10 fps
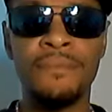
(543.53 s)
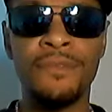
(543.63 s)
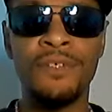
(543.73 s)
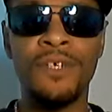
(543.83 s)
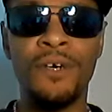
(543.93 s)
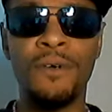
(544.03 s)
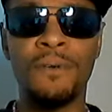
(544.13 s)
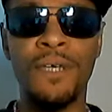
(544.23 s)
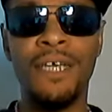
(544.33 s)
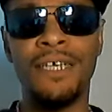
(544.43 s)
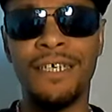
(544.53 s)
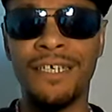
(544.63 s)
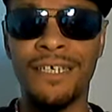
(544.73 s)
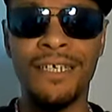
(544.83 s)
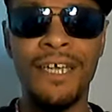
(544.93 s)
You know,
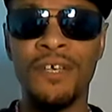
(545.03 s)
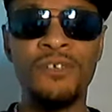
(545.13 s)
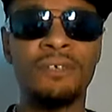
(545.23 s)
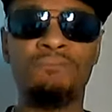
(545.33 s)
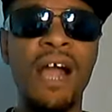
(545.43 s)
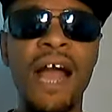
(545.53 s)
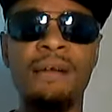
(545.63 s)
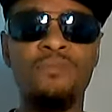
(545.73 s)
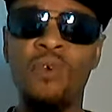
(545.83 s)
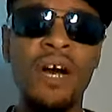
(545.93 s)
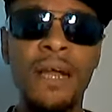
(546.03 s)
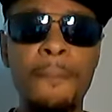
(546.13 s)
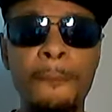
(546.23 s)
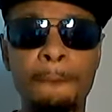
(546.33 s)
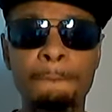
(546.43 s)
you can bribe
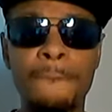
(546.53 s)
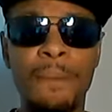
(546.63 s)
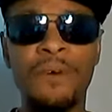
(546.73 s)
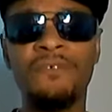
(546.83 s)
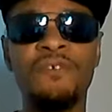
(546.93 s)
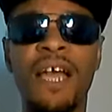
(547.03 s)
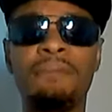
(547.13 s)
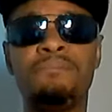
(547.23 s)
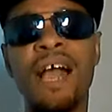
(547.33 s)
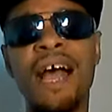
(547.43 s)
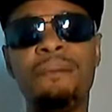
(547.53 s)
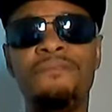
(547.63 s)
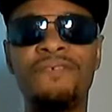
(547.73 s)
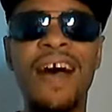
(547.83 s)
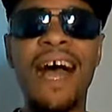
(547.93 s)
one. What if you got to bribe
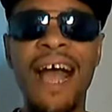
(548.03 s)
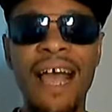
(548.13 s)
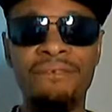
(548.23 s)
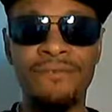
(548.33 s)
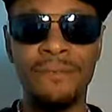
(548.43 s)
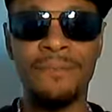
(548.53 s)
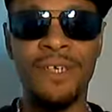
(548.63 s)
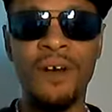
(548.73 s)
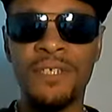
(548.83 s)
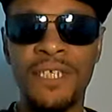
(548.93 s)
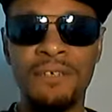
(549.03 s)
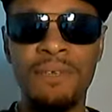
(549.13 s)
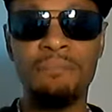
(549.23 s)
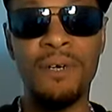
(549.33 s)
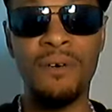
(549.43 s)
five? Cost a little
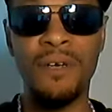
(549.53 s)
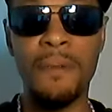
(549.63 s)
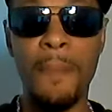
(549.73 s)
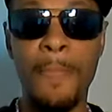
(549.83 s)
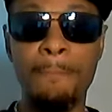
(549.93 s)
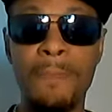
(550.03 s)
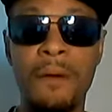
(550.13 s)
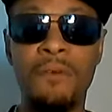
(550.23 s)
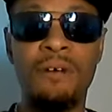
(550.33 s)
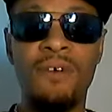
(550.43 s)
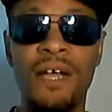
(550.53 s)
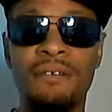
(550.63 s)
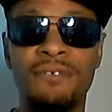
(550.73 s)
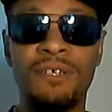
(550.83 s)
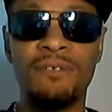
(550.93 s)
bit more. You know,
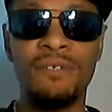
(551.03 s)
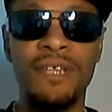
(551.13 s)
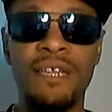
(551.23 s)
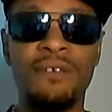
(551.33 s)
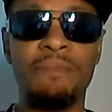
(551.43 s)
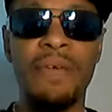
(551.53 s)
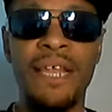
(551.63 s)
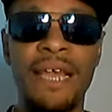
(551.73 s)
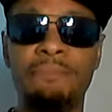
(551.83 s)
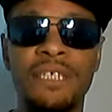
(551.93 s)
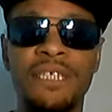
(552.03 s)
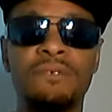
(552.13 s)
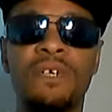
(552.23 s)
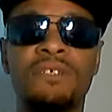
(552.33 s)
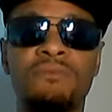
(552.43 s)
why, you know, they don't get paid that much
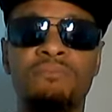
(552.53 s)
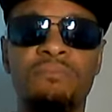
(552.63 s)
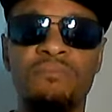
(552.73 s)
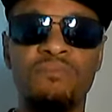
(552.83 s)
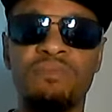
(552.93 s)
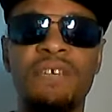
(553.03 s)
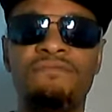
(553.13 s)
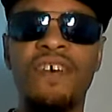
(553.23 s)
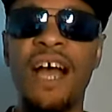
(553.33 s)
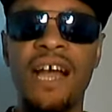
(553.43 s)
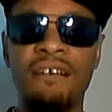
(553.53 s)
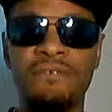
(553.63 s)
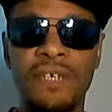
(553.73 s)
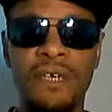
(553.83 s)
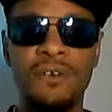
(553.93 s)
anyway, so get five
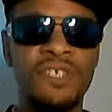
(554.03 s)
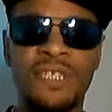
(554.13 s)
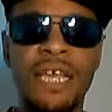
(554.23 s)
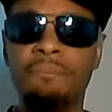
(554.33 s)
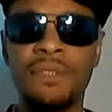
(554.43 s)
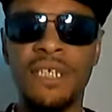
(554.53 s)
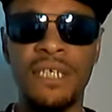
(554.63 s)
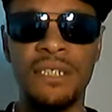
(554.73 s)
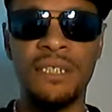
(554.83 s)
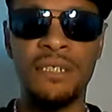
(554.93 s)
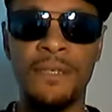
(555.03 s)
or seven judges.